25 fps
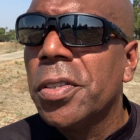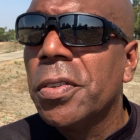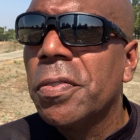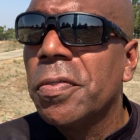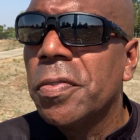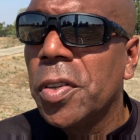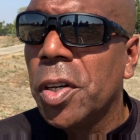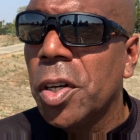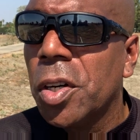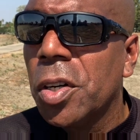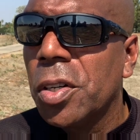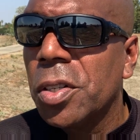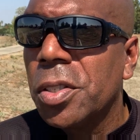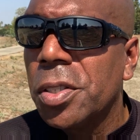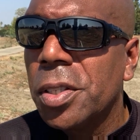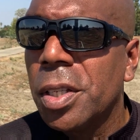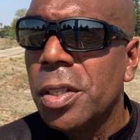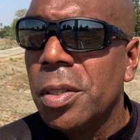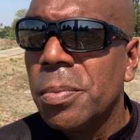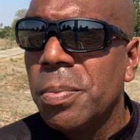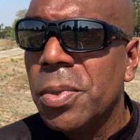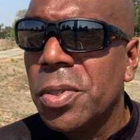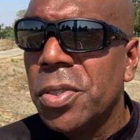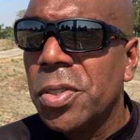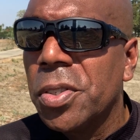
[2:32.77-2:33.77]
Affairs
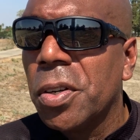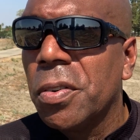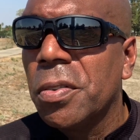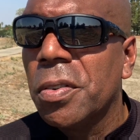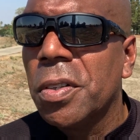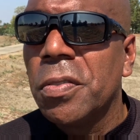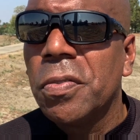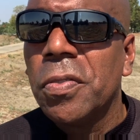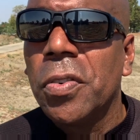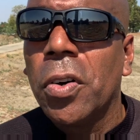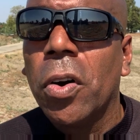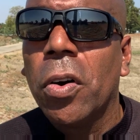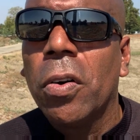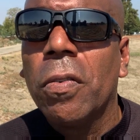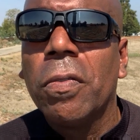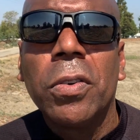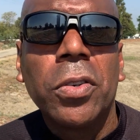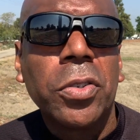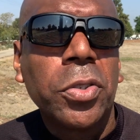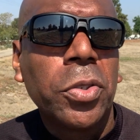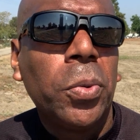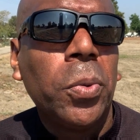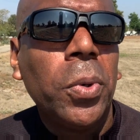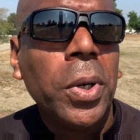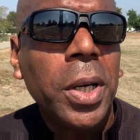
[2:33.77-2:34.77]
that's been serving for over
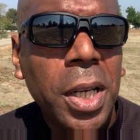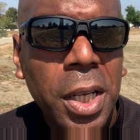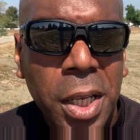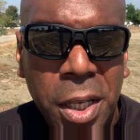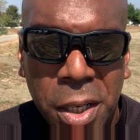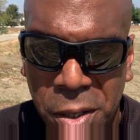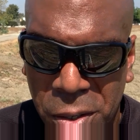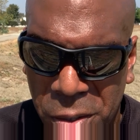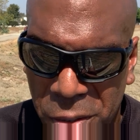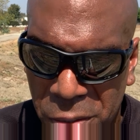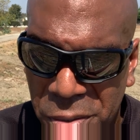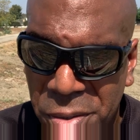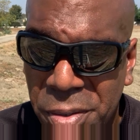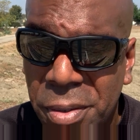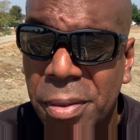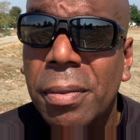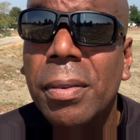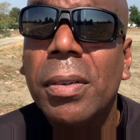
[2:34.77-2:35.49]
20 years.